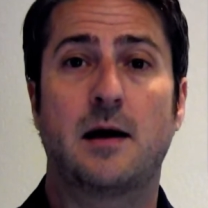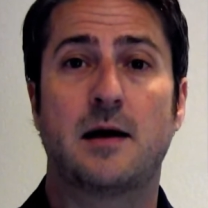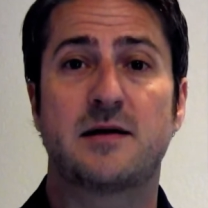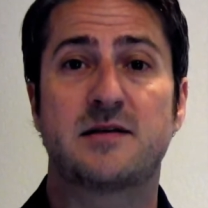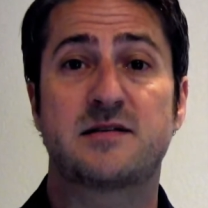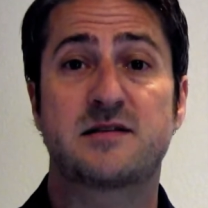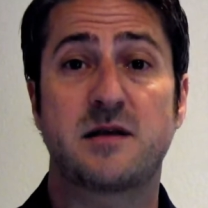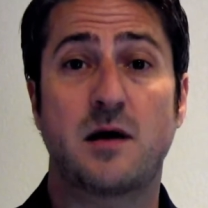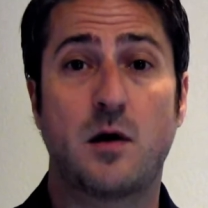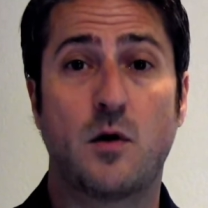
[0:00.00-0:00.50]

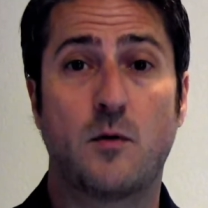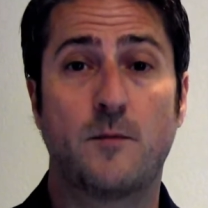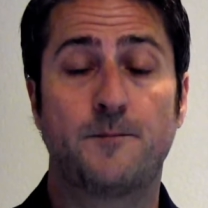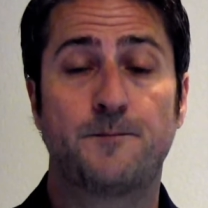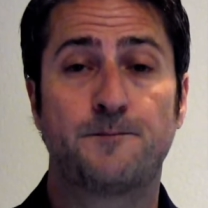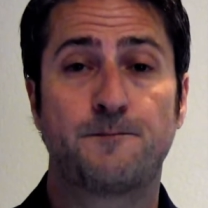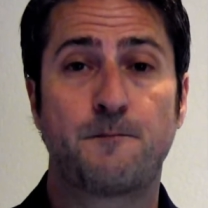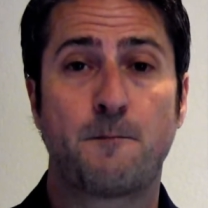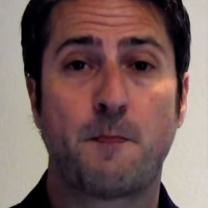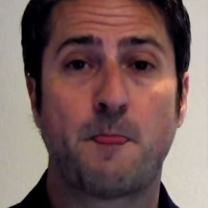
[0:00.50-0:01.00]
So
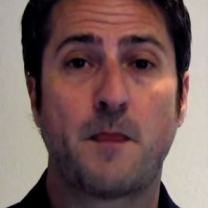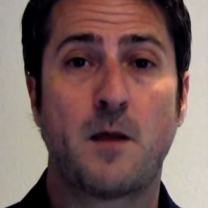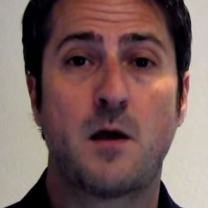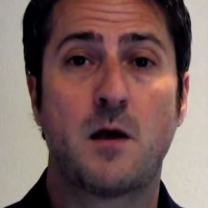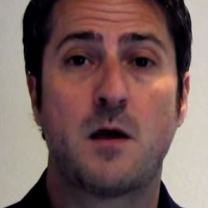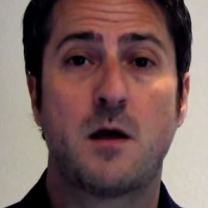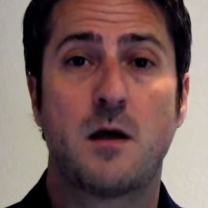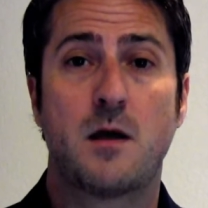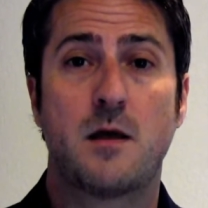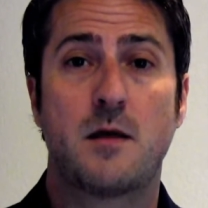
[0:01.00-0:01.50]

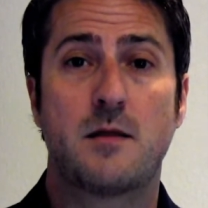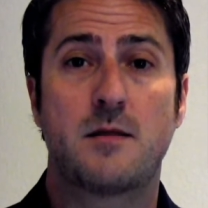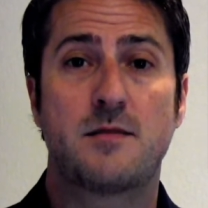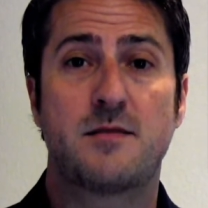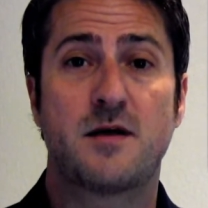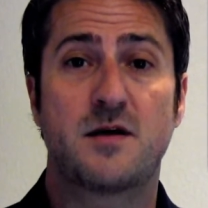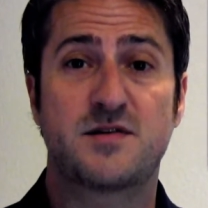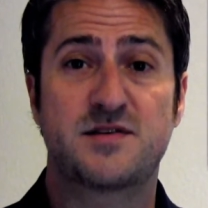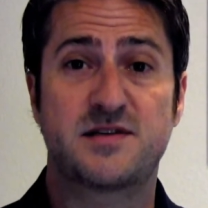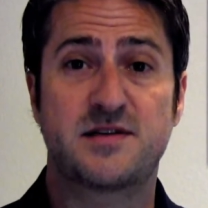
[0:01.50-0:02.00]

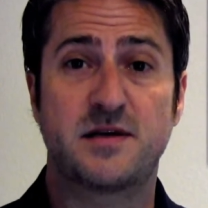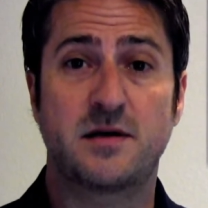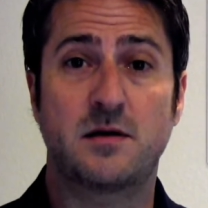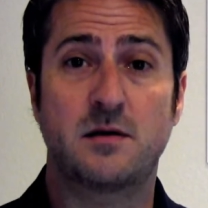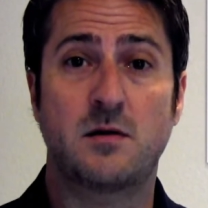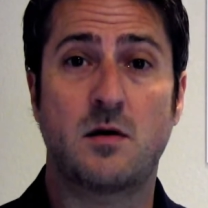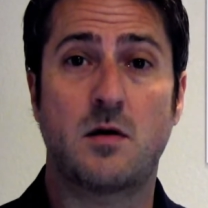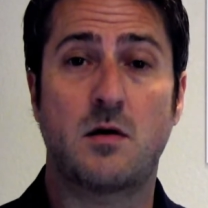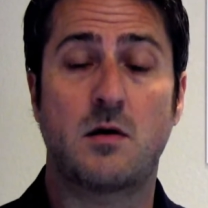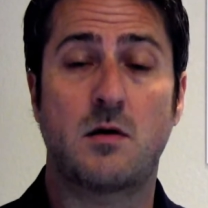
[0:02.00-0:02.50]
there
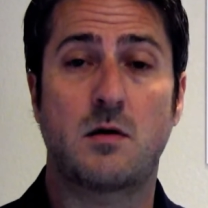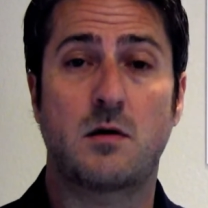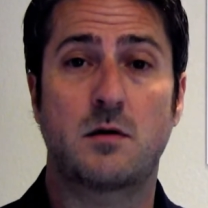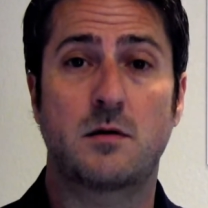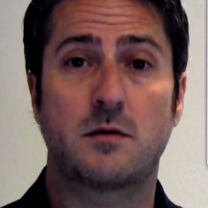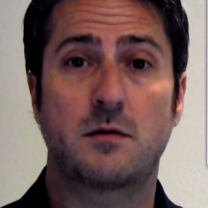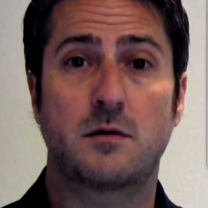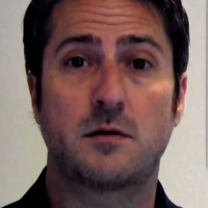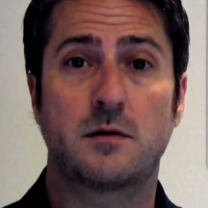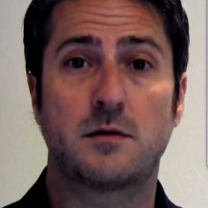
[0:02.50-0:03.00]
still
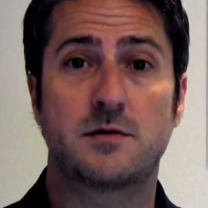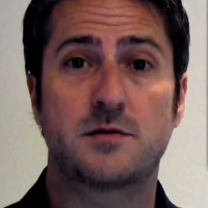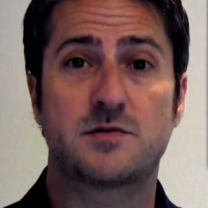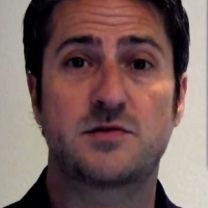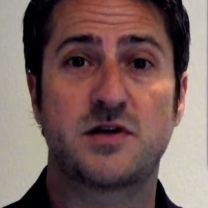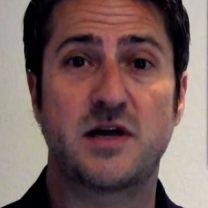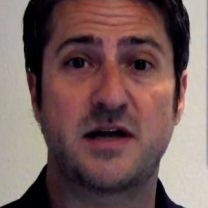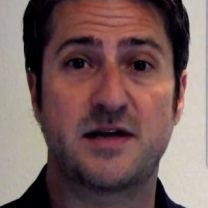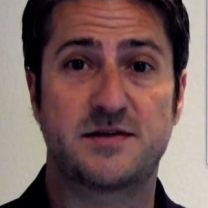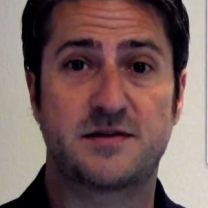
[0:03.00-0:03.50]
are
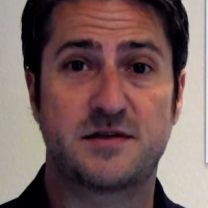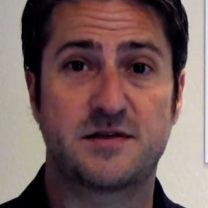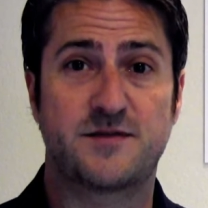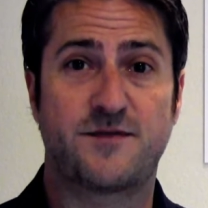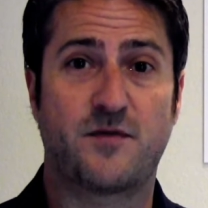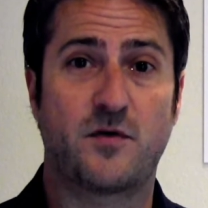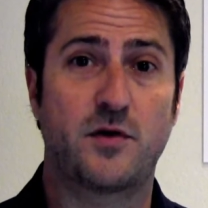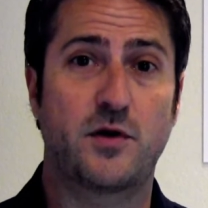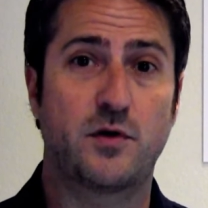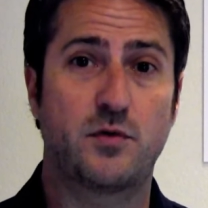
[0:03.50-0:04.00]
chances
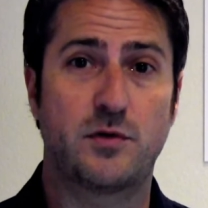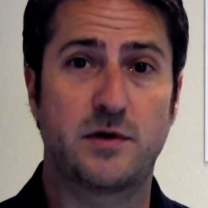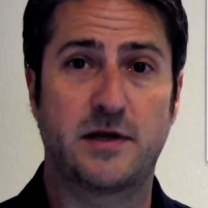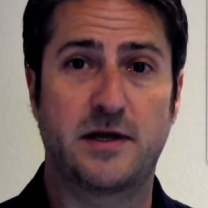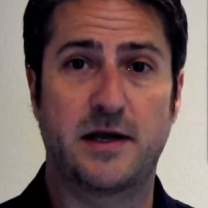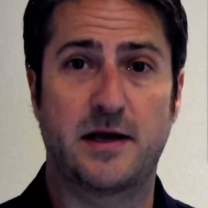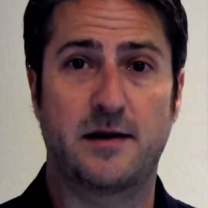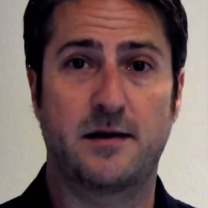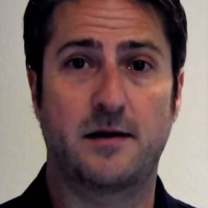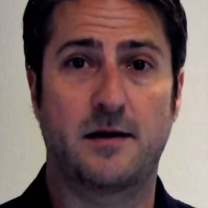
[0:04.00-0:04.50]
for you to
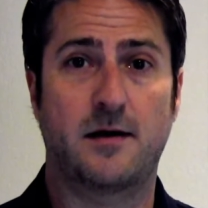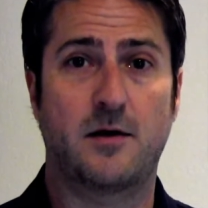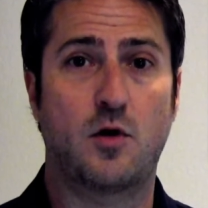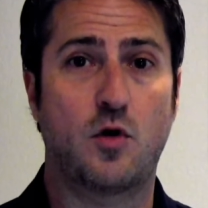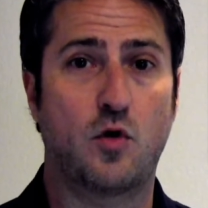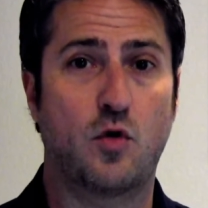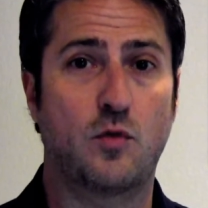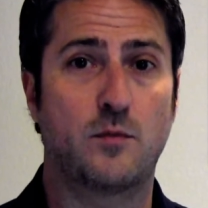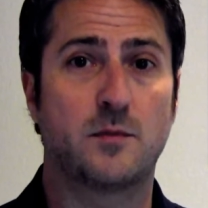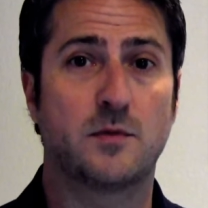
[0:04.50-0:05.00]
get a
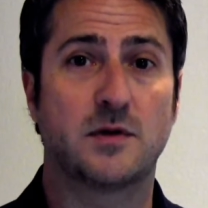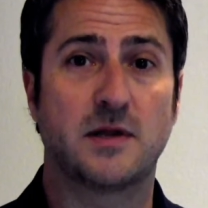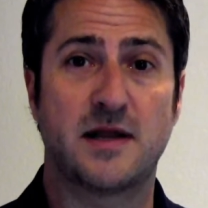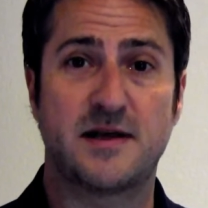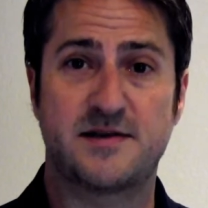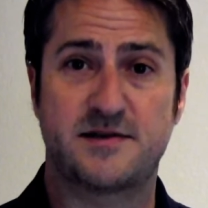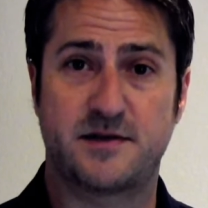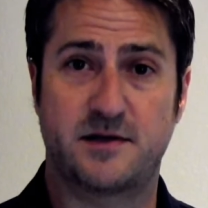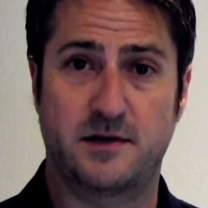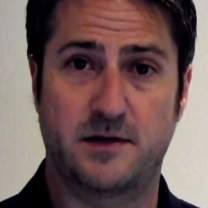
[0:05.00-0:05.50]
home
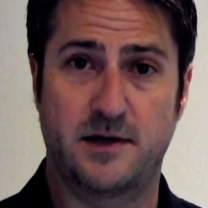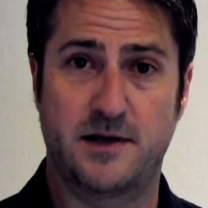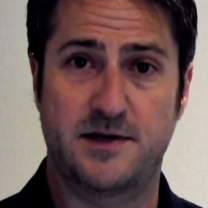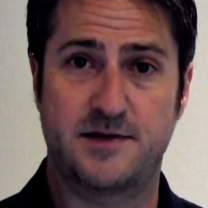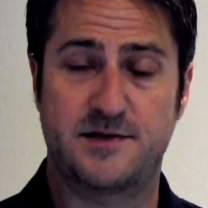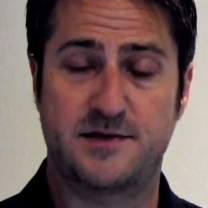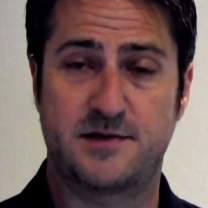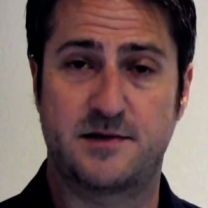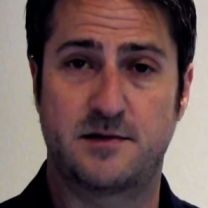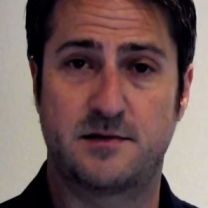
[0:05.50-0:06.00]
less than
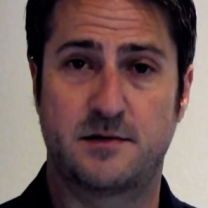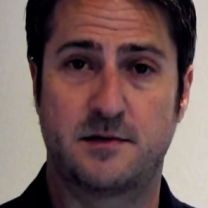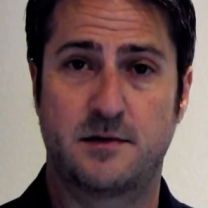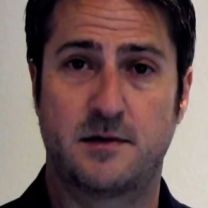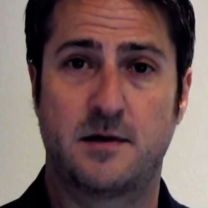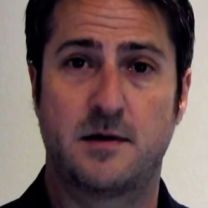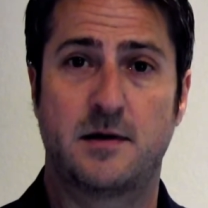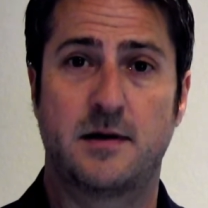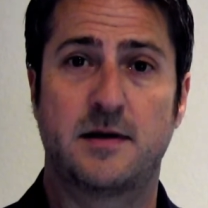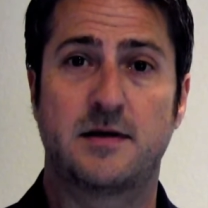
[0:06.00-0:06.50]
list,
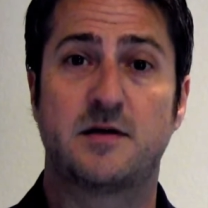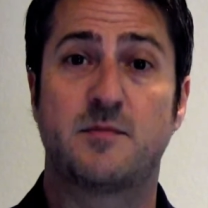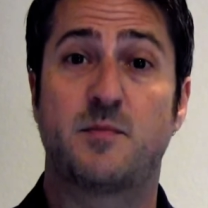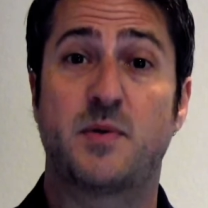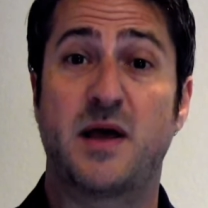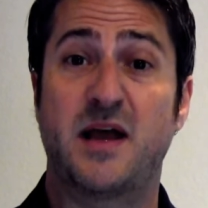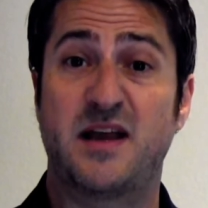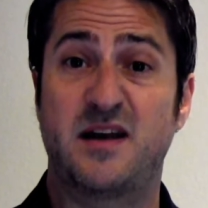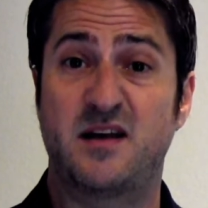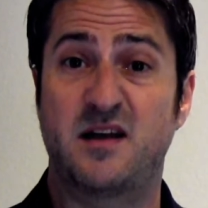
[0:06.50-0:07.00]

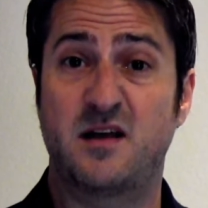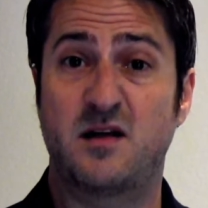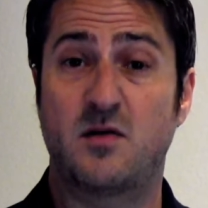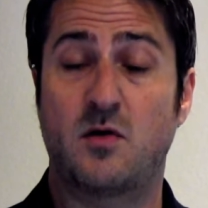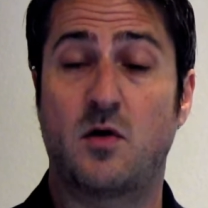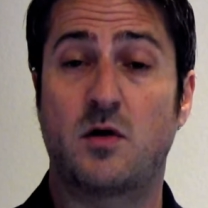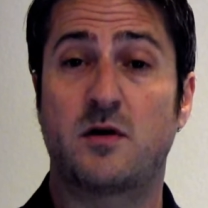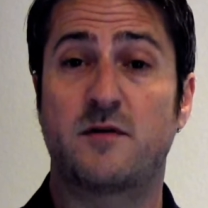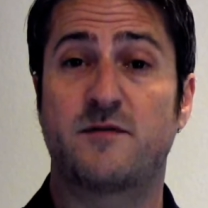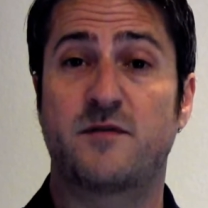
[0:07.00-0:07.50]
depending
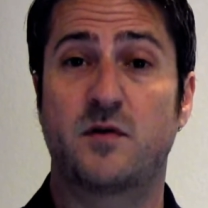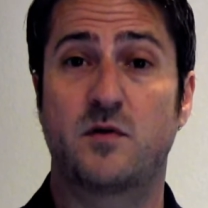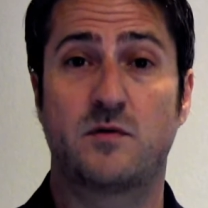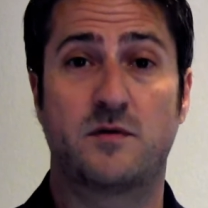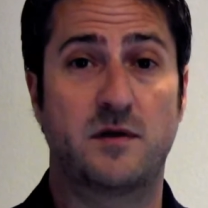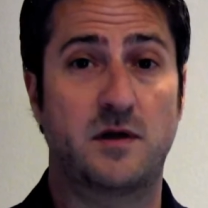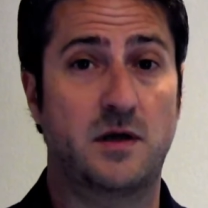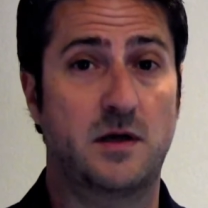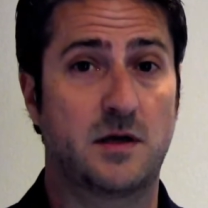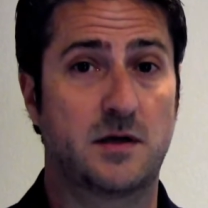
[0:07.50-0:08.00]
on a few
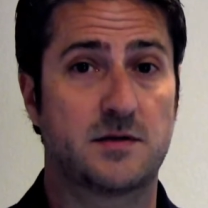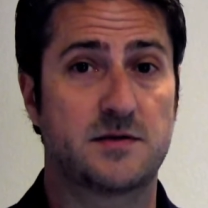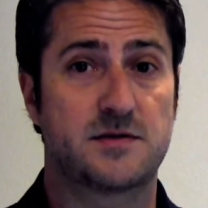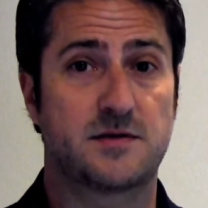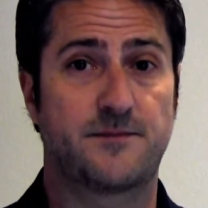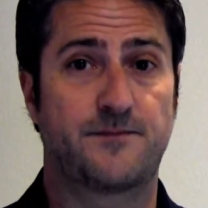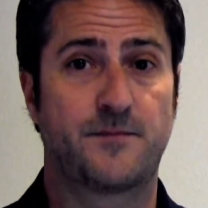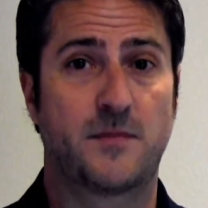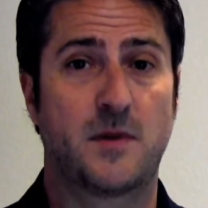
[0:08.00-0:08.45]
things.